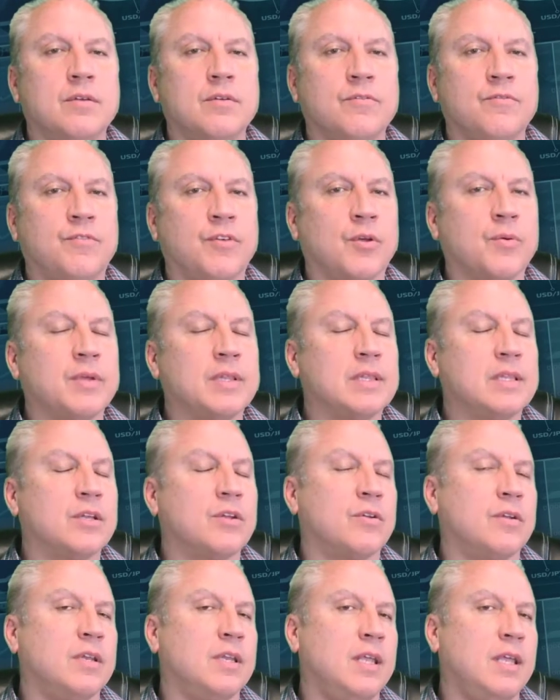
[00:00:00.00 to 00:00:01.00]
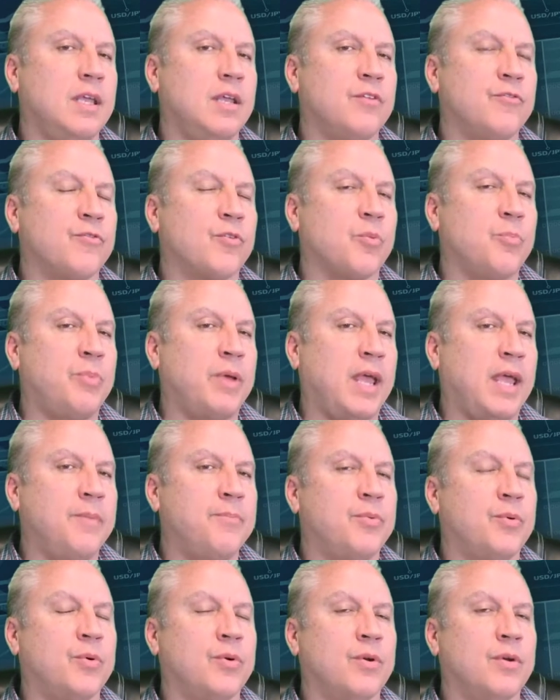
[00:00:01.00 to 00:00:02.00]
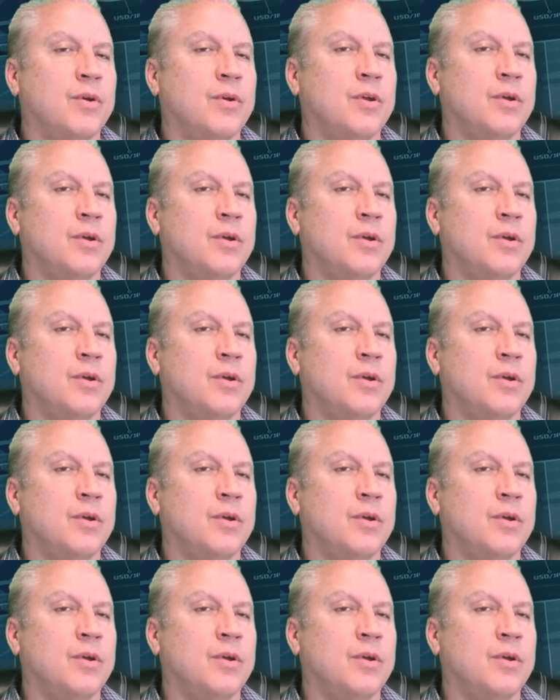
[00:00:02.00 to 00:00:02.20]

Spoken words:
very little need for paper